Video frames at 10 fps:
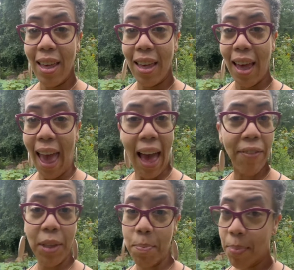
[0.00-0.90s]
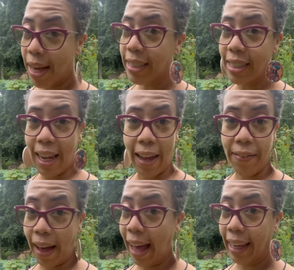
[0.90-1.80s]
have the best life
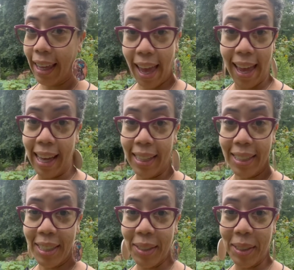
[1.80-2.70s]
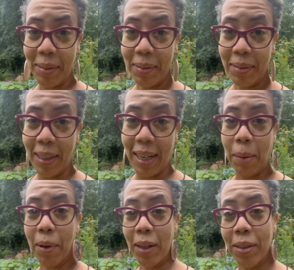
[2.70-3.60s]
I can, and
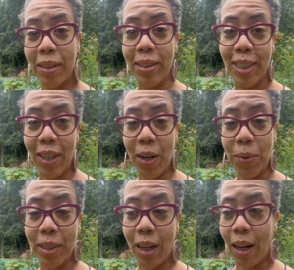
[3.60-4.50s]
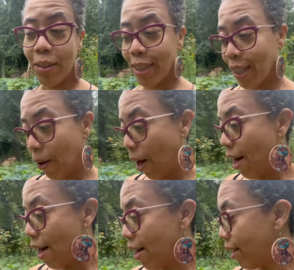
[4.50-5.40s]
I'm gonna share it with y'all.
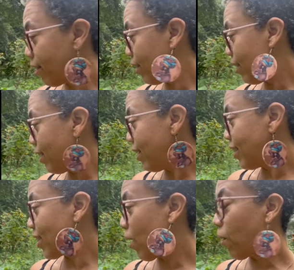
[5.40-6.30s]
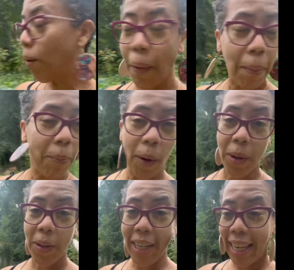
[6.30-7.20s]
So
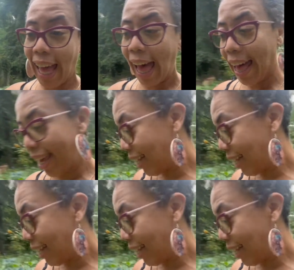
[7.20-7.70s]
working on a guide,